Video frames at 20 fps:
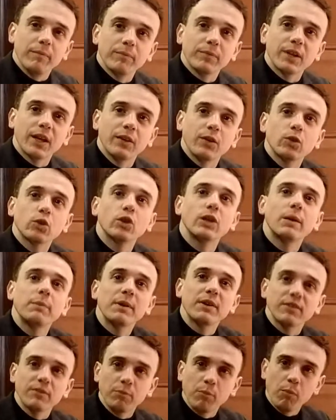Yeah, Notre Dame
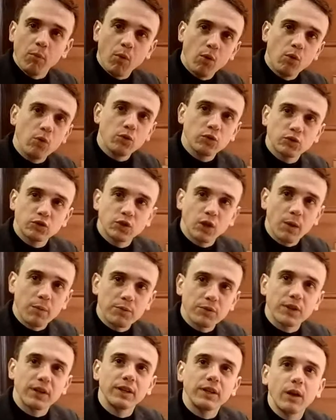has more stops,
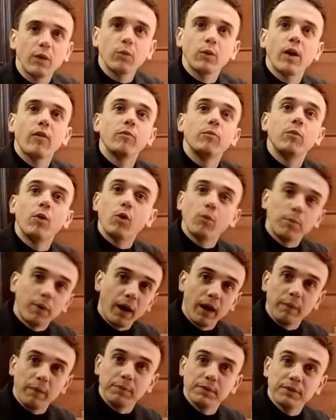and here we have more
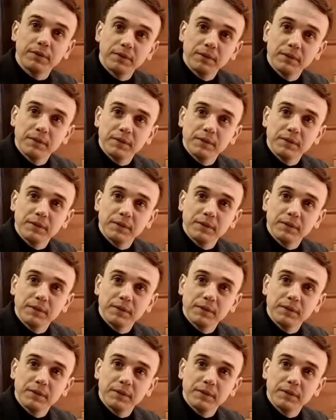pipes.